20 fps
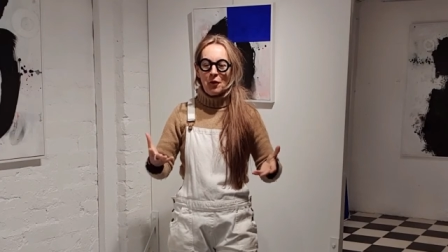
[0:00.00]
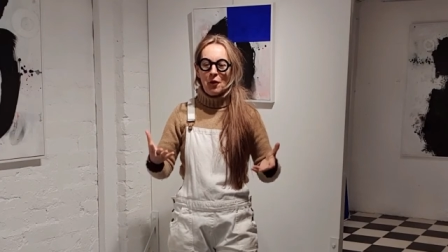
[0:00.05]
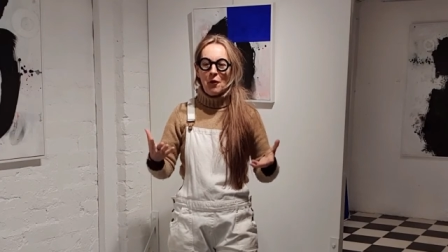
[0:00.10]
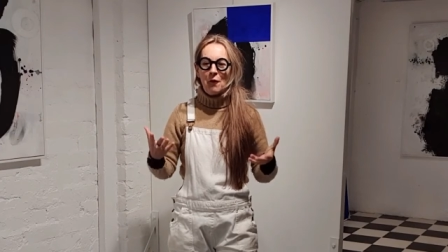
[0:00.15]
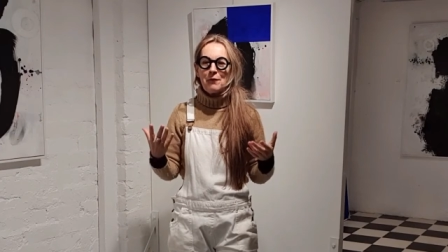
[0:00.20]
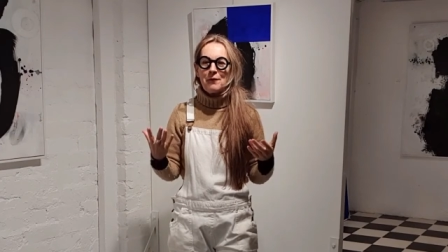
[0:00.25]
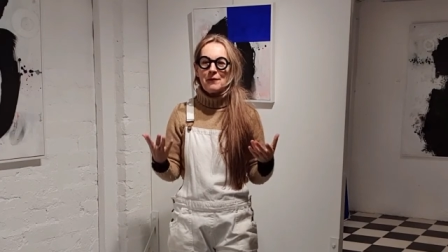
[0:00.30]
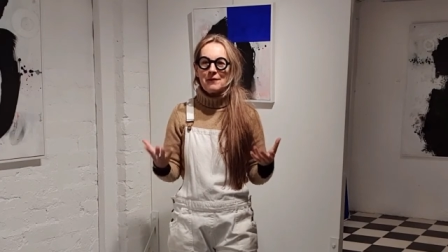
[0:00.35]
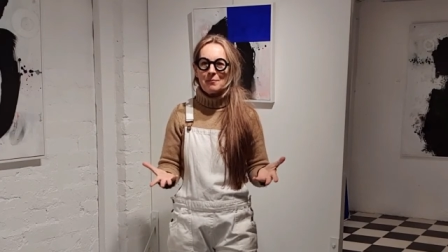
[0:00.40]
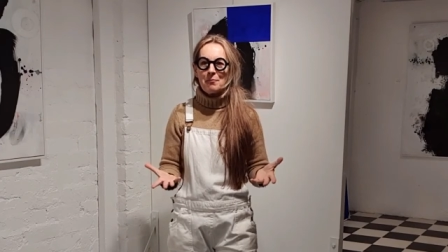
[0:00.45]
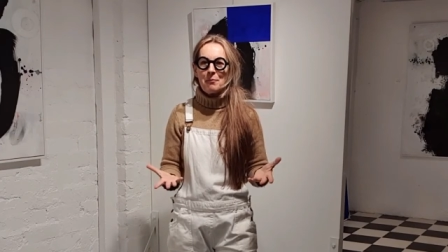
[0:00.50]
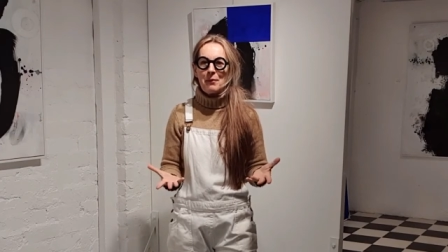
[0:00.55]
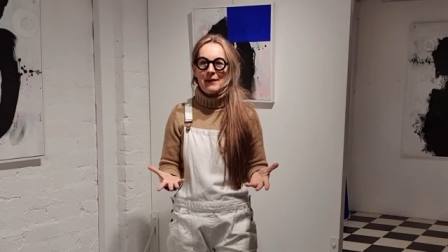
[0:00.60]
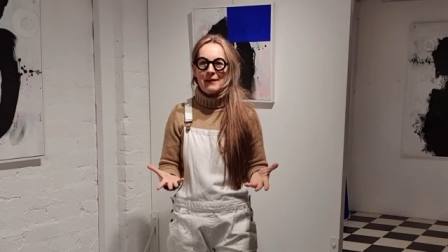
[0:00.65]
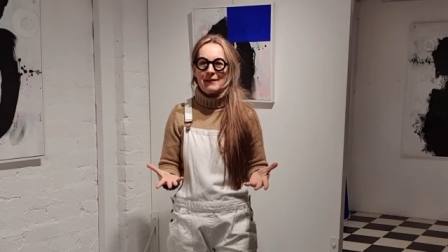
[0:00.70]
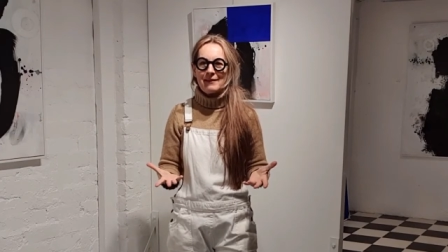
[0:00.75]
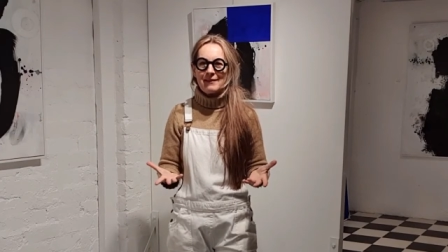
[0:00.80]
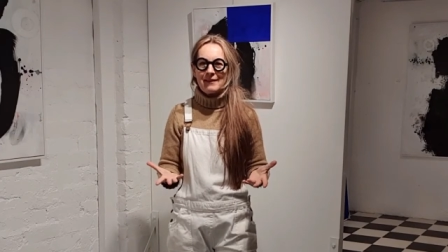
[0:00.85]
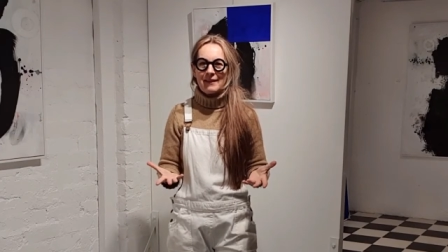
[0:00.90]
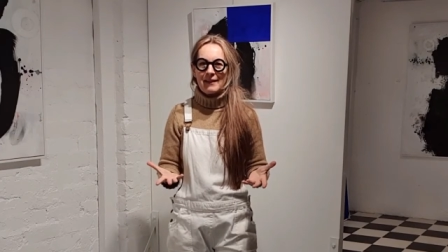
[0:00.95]
of His
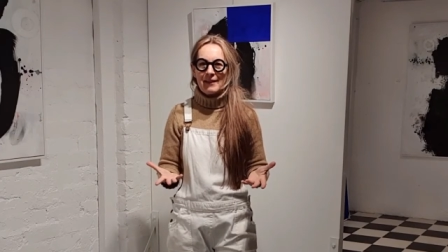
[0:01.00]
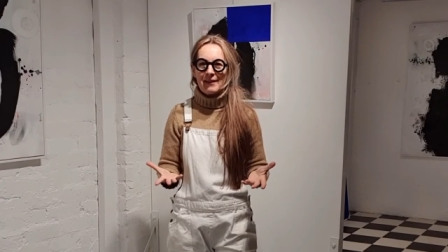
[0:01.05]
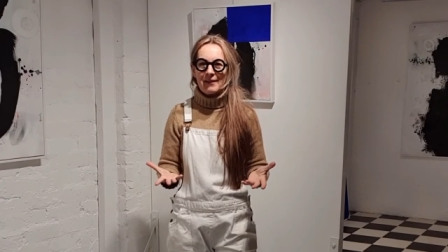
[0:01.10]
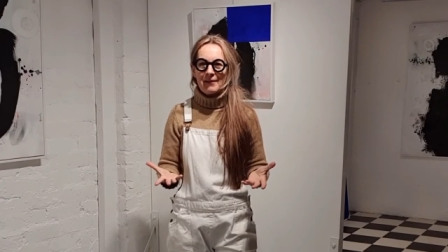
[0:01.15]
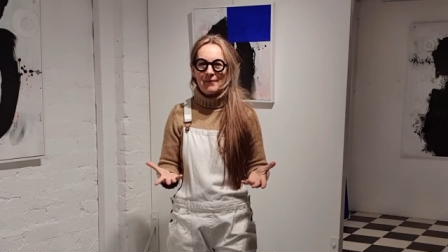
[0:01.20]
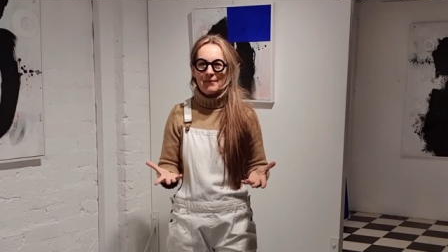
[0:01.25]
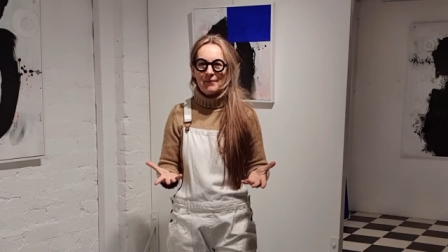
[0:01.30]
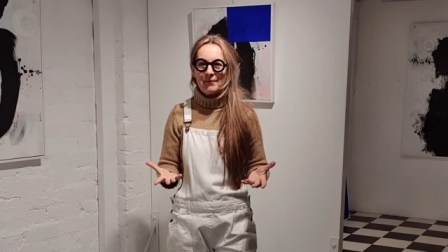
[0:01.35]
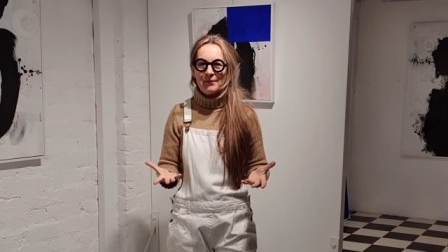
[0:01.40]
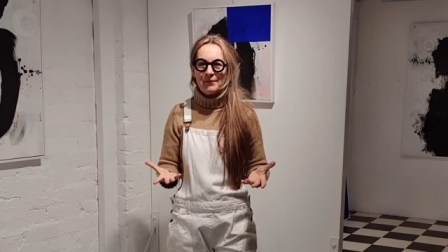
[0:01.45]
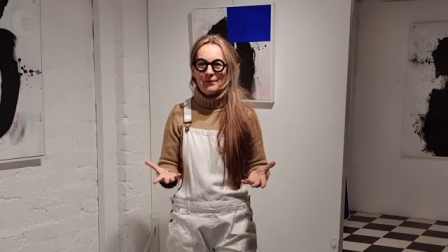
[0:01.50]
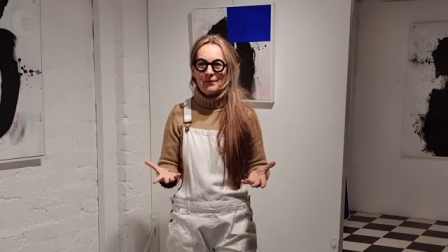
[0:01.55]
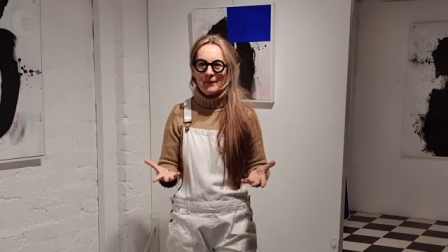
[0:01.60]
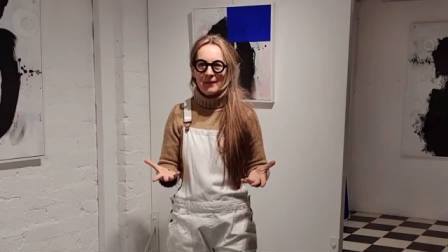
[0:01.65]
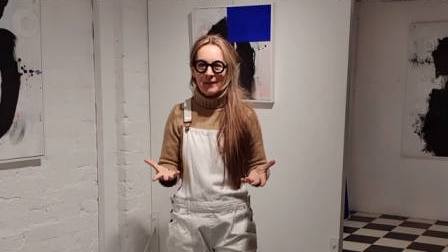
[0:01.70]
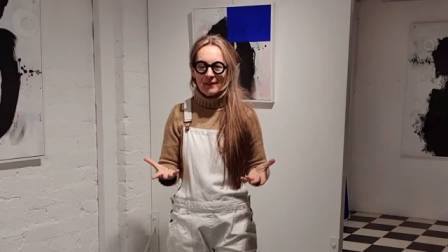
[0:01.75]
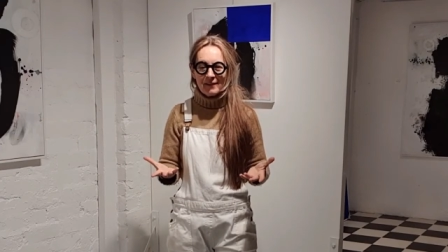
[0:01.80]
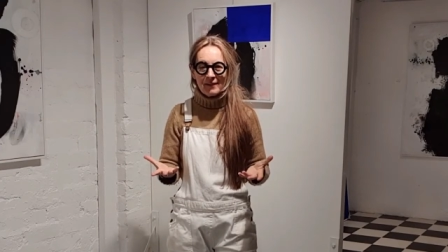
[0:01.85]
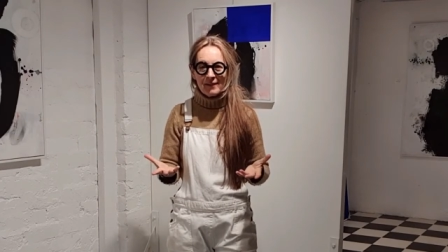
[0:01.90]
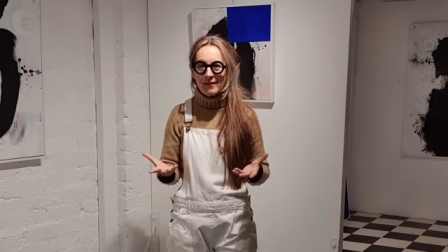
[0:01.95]
blessing.
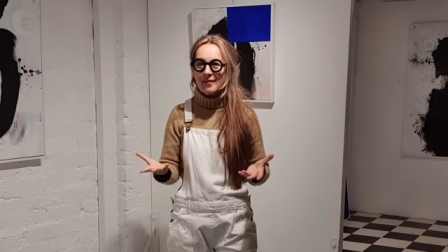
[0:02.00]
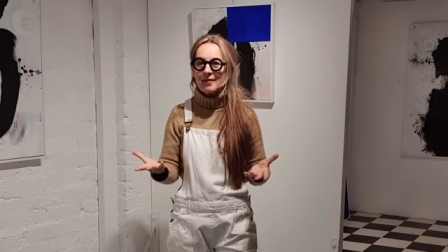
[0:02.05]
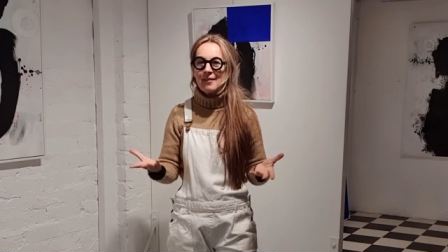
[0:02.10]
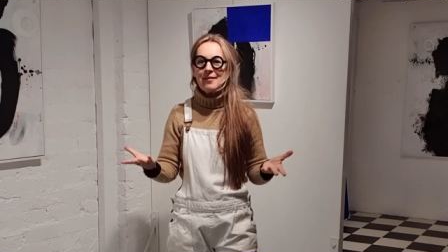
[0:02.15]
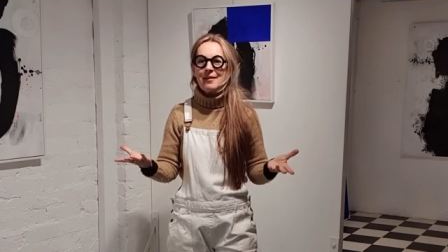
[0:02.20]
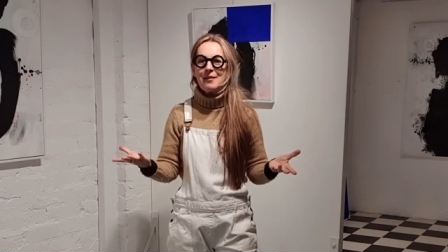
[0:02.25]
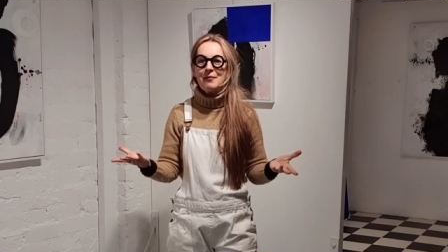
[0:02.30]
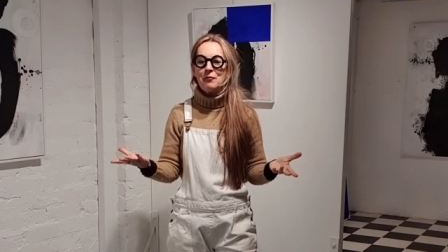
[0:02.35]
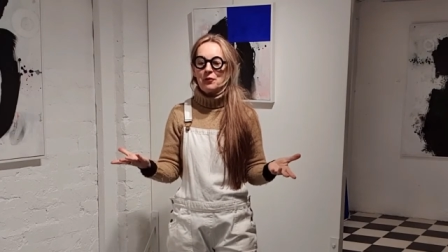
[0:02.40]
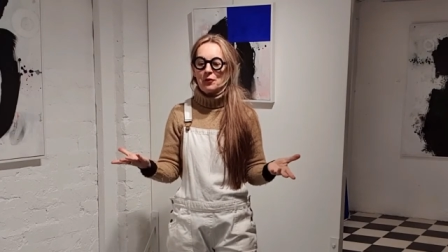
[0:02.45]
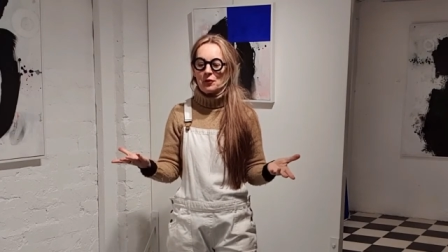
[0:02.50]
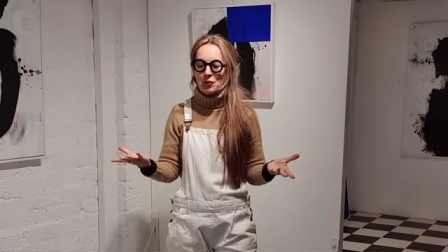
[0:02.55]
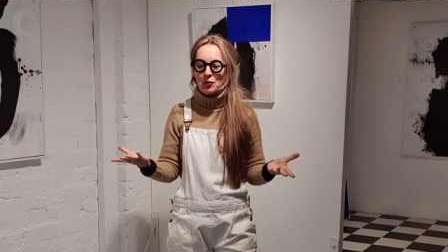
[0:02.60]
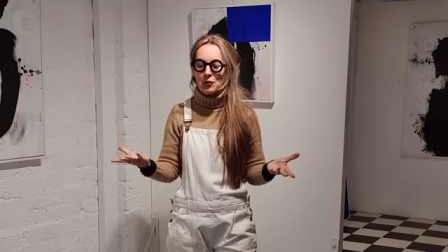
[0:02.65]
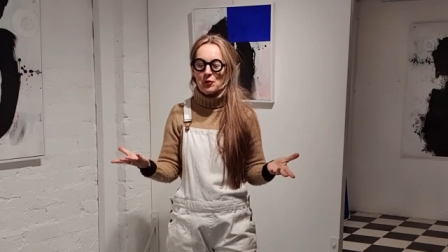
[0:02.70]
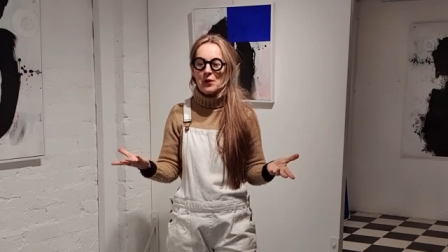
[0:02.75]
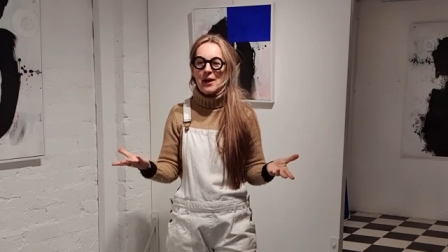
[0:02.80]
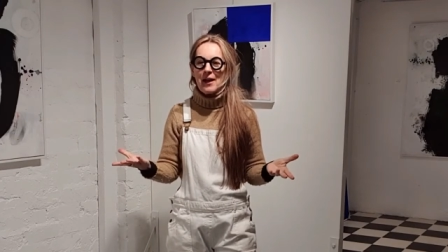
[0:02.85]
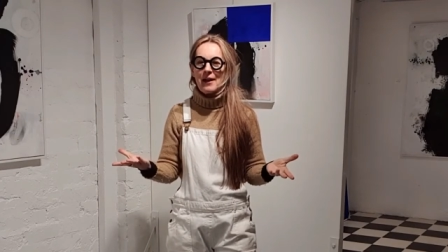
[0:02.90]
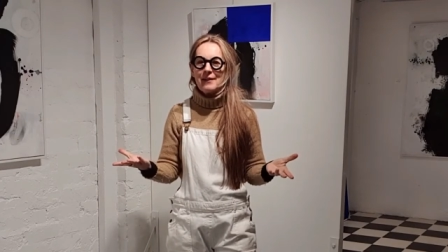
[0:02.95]
This is it for
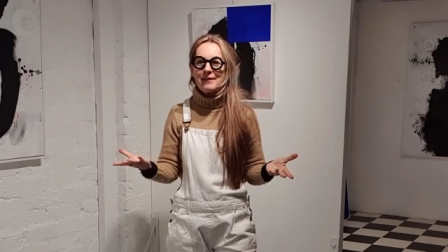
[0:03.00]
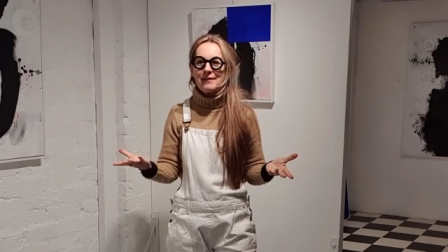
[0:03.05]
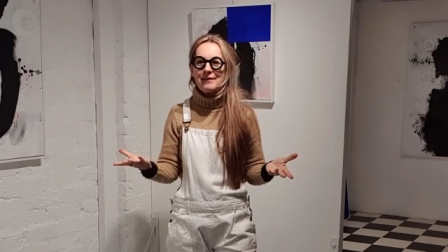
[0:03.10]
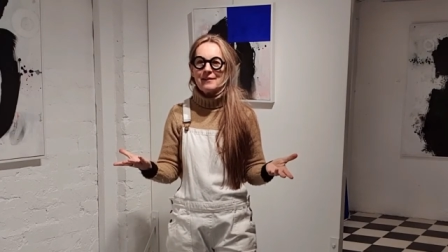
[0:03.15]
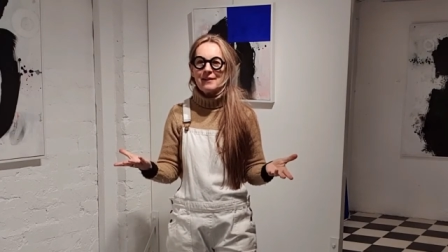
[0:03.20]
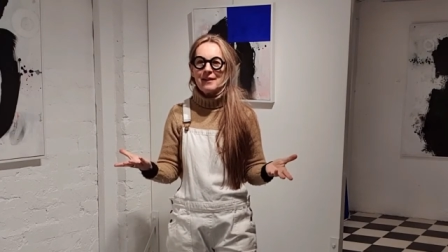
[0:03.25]
tonight.